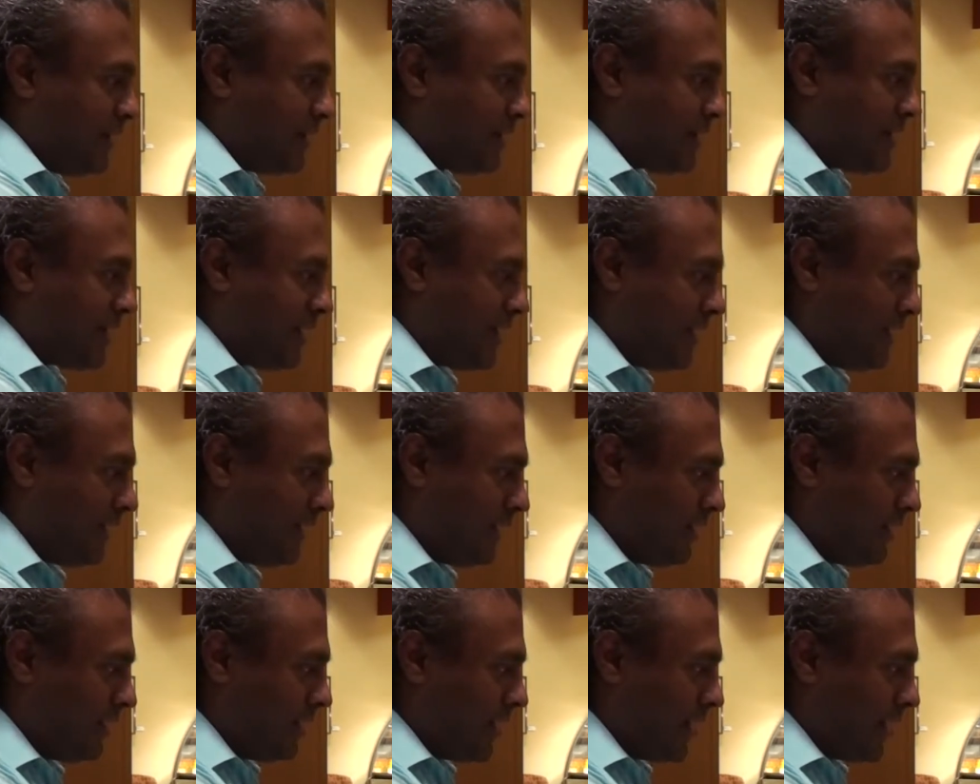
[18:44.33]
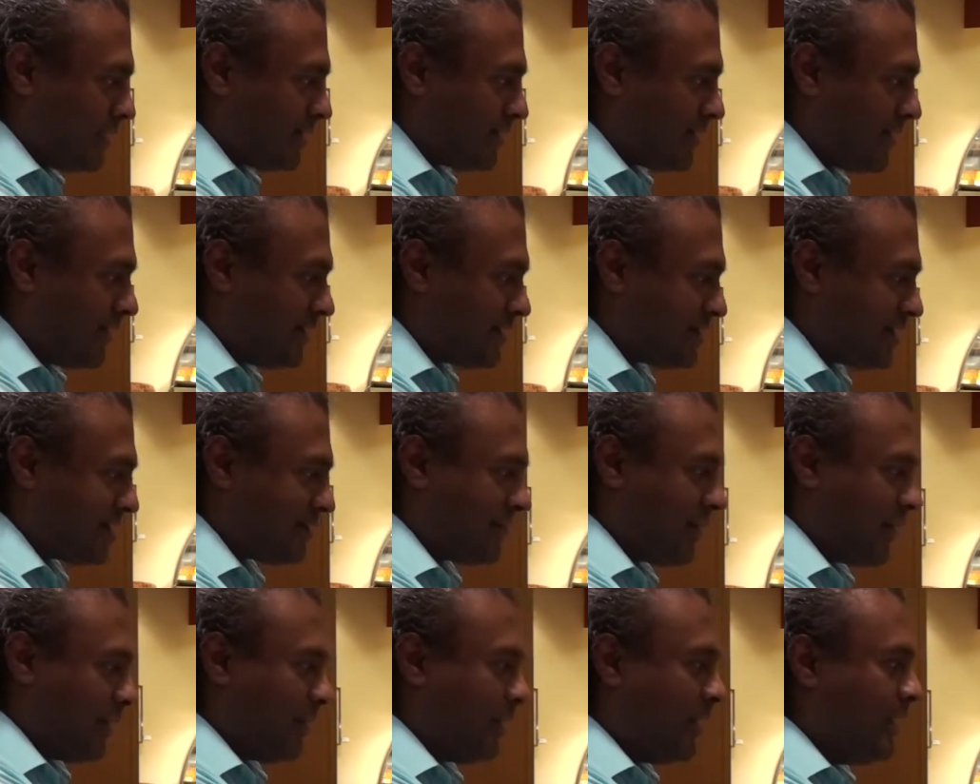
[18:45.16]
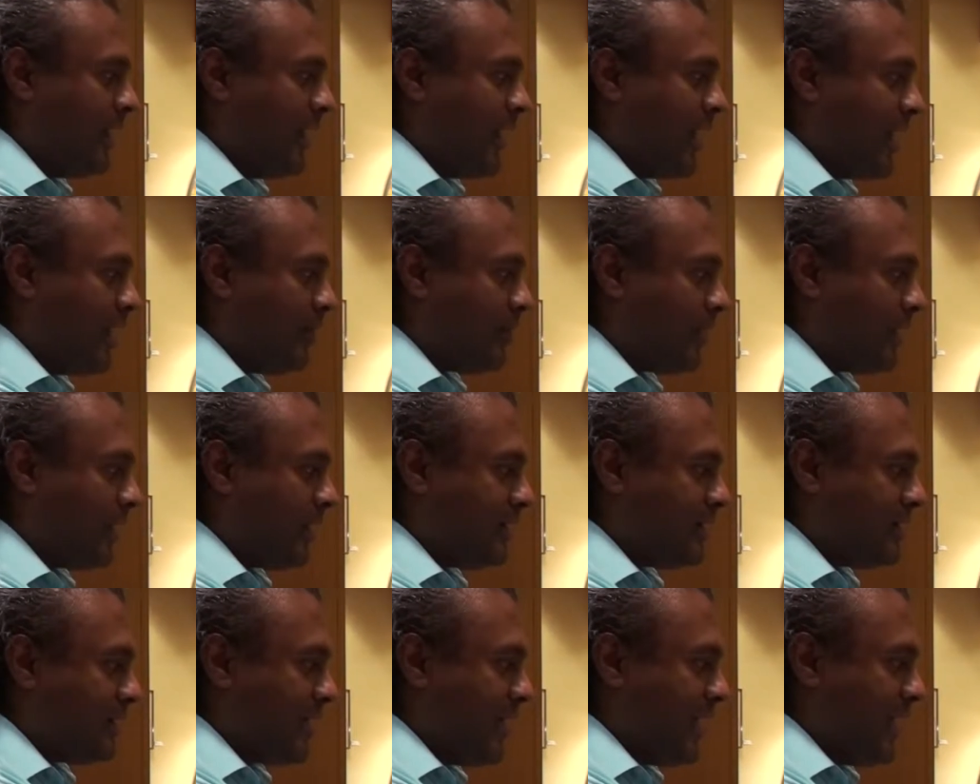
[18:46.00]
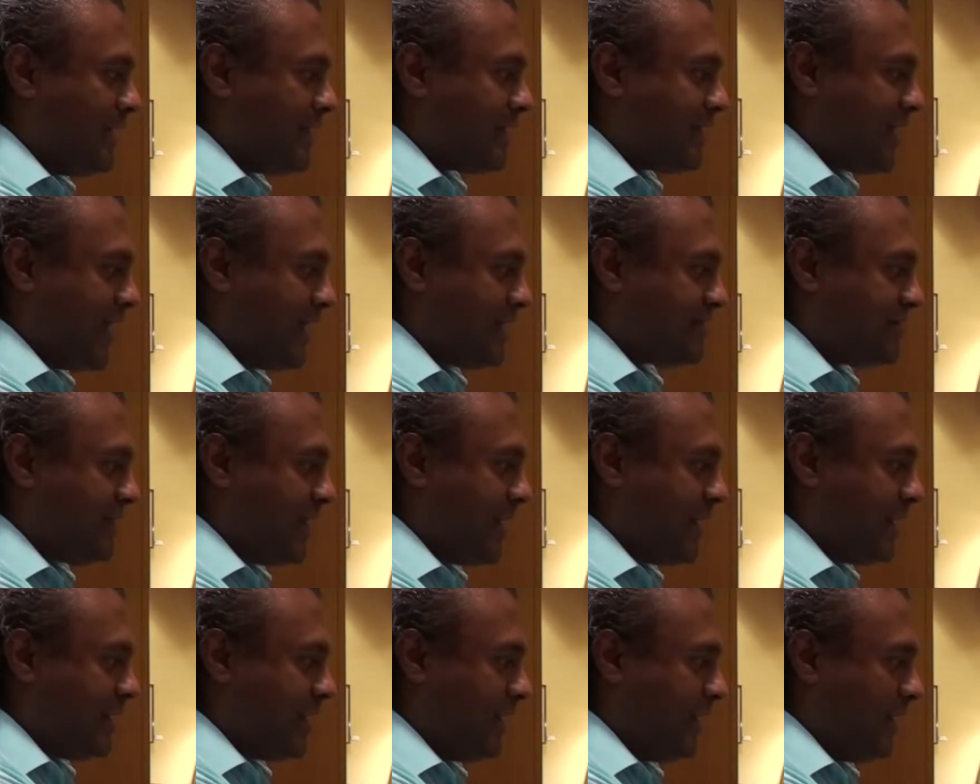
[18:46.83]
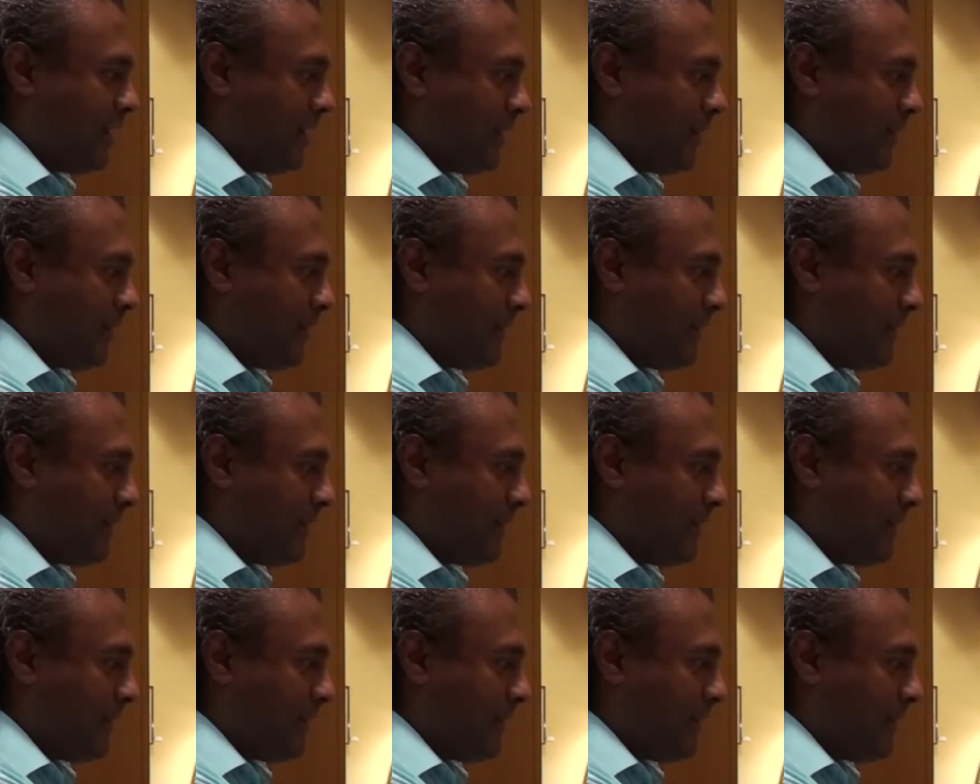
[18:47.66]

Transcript: it's an instance variable. And we're going to instantiate it here.